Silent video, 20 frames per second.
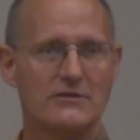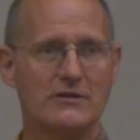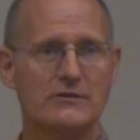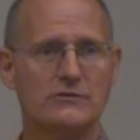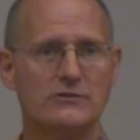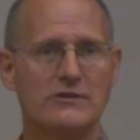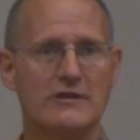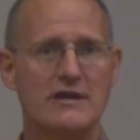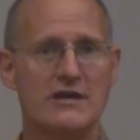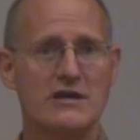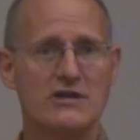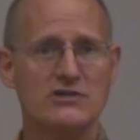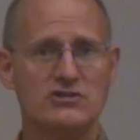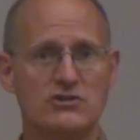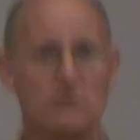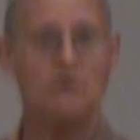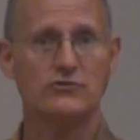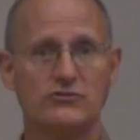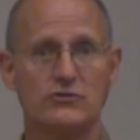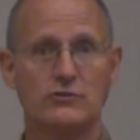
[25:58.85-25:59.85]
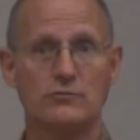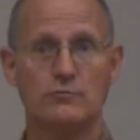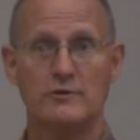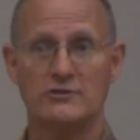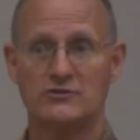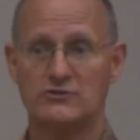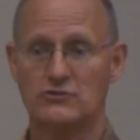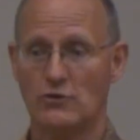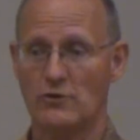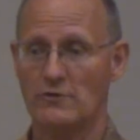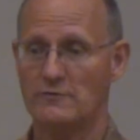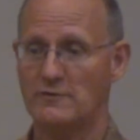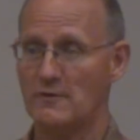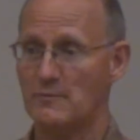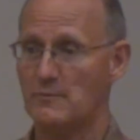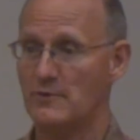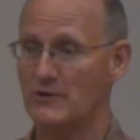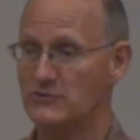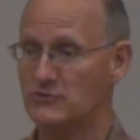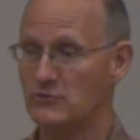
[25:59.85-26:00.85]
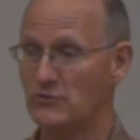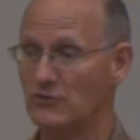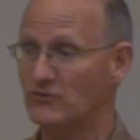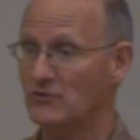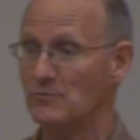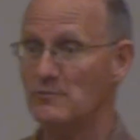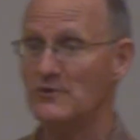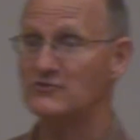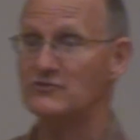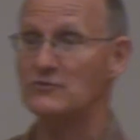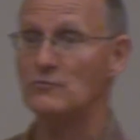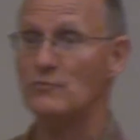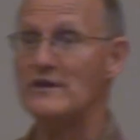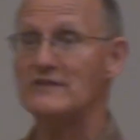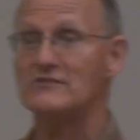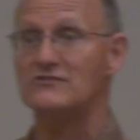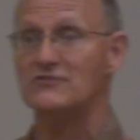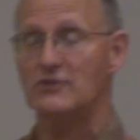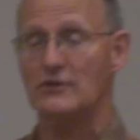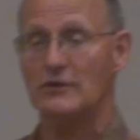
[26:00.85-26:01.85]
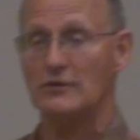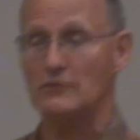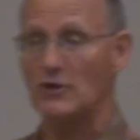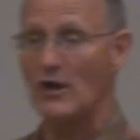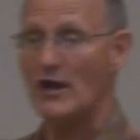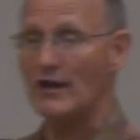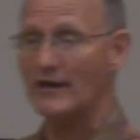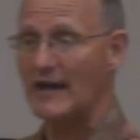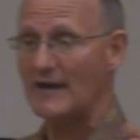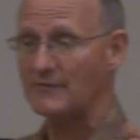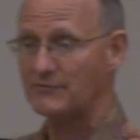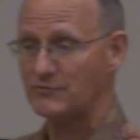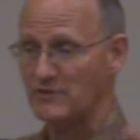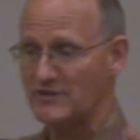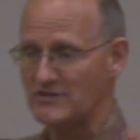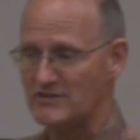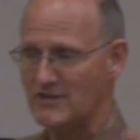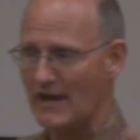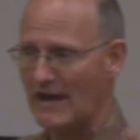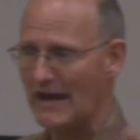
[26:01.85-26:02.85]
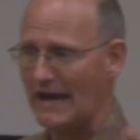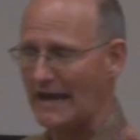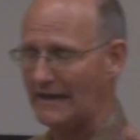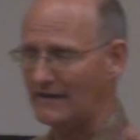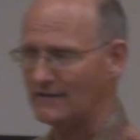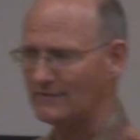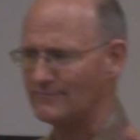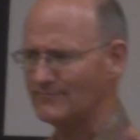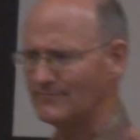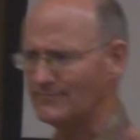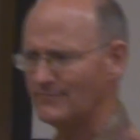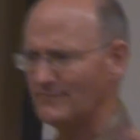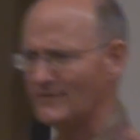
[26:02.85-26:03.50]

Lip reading: The issue to restore and rebuild Jerusalem wasn't written until long after he died.